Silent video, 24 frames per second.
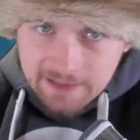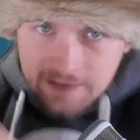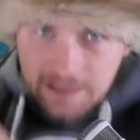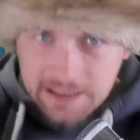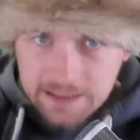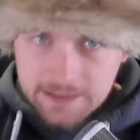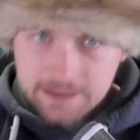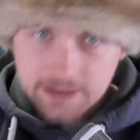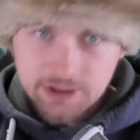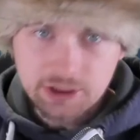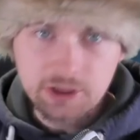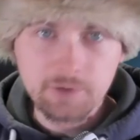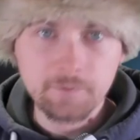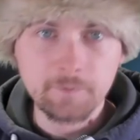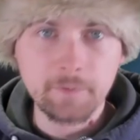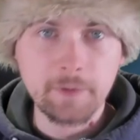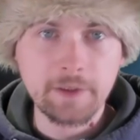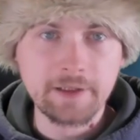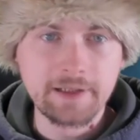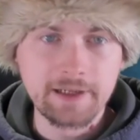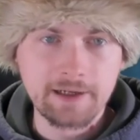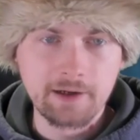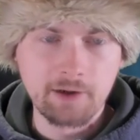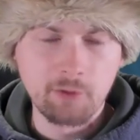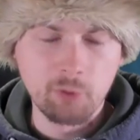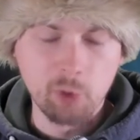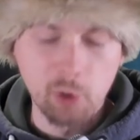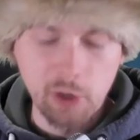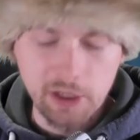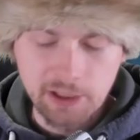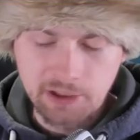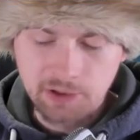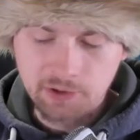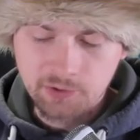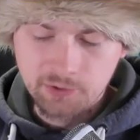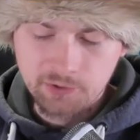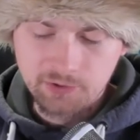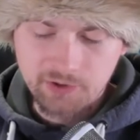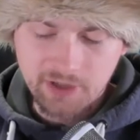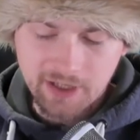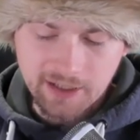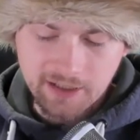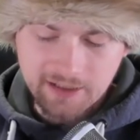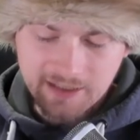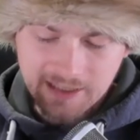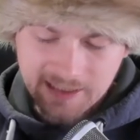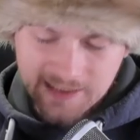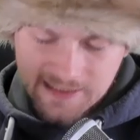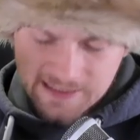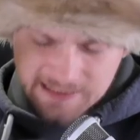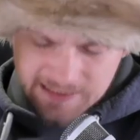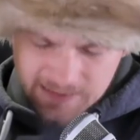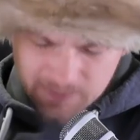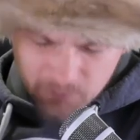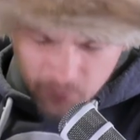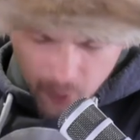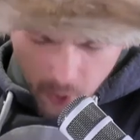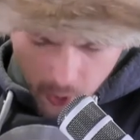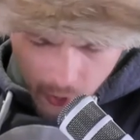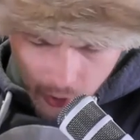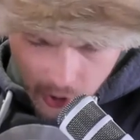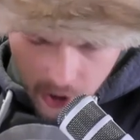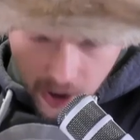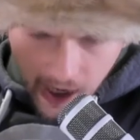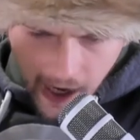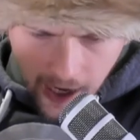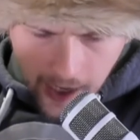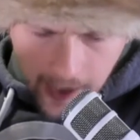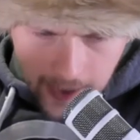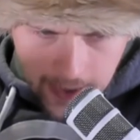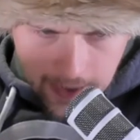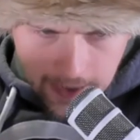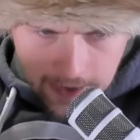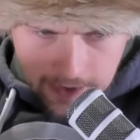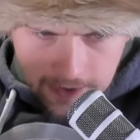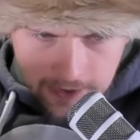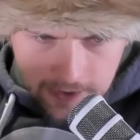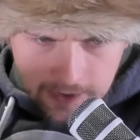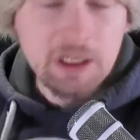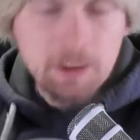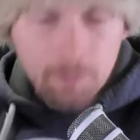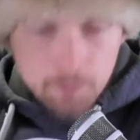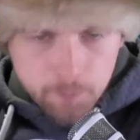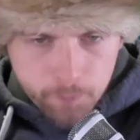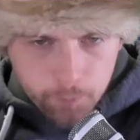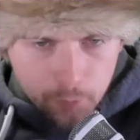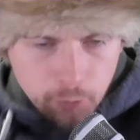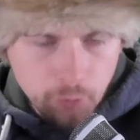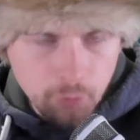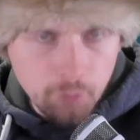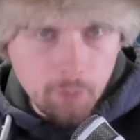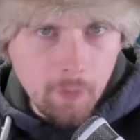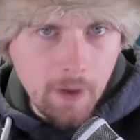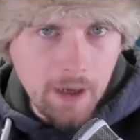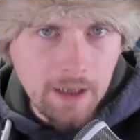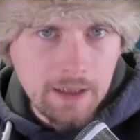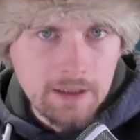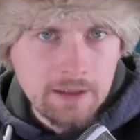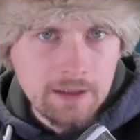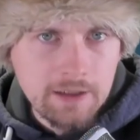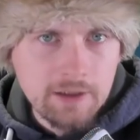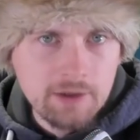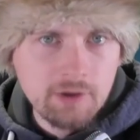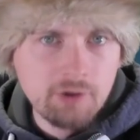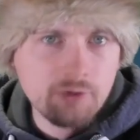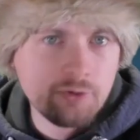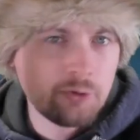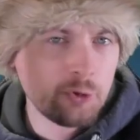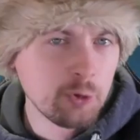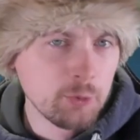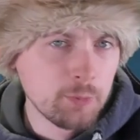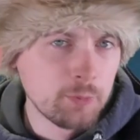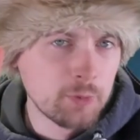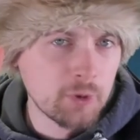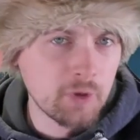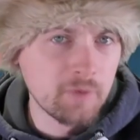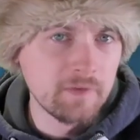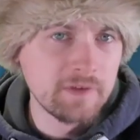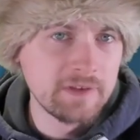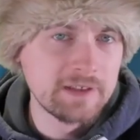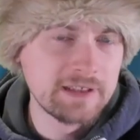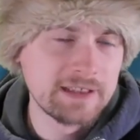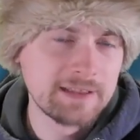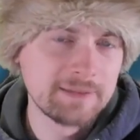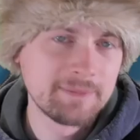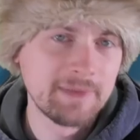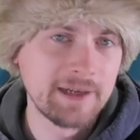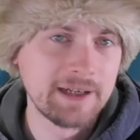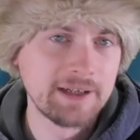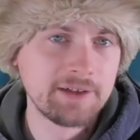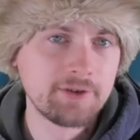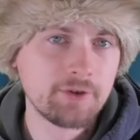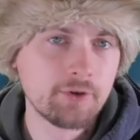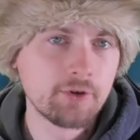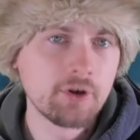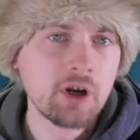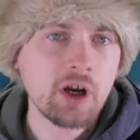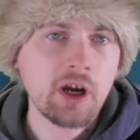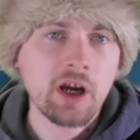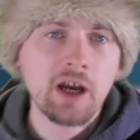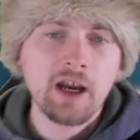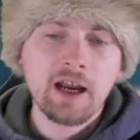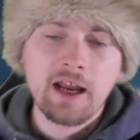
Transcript: This achievement requires you to start a small Kale in Burma, two provinces minor,